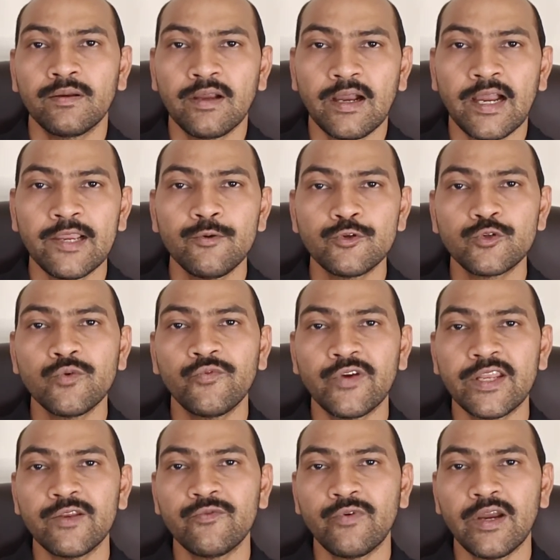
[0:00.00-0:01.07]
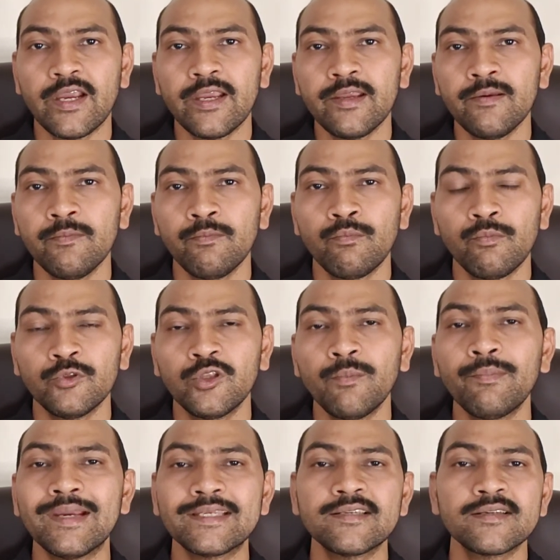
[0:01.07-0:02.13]
I used to verify the
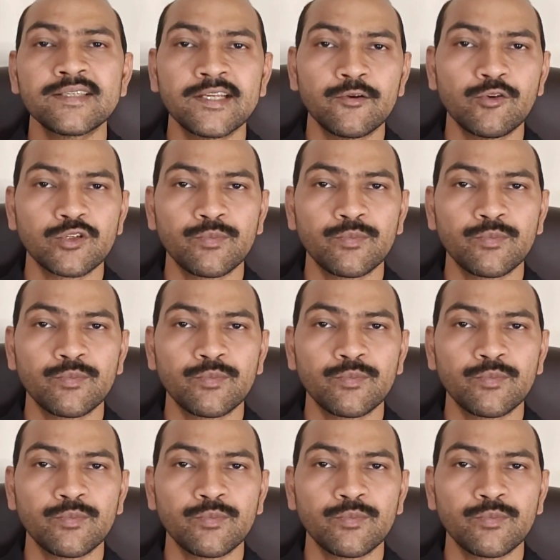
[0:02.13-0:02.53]
major schedules,